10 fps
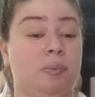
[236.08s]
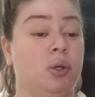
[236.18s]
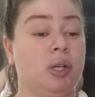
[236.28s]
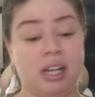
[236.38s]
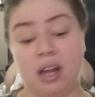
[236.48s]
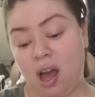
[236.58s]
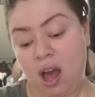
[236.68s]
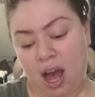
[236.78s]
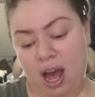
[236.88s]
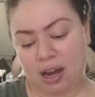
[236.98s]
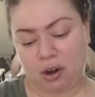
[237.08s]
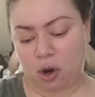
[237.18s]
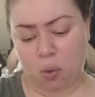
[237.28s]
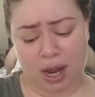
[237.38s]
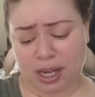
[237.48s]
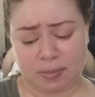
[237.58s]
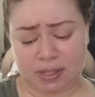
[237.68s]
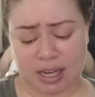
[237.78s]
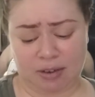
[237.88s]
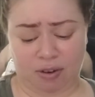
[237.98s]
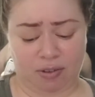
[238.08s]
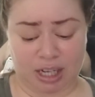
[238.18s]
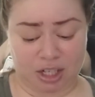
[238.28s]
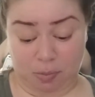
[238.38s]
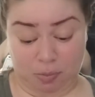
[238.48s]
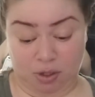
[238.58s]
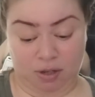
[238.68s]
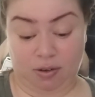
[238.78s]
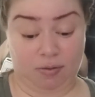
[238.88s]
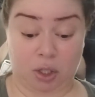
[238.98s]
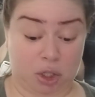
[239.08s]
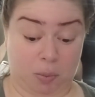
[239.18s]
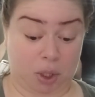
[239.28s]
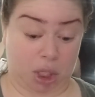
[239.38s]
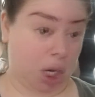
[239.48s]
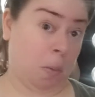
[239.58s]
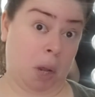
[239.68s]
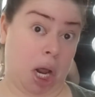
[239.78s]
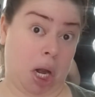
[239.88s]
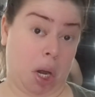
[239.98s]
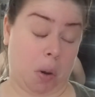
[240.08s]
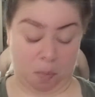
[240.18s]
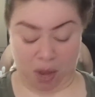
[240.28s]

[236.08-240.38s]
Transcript: Beauty. I don't know why I keep saying Revelation Beauty. I don't know.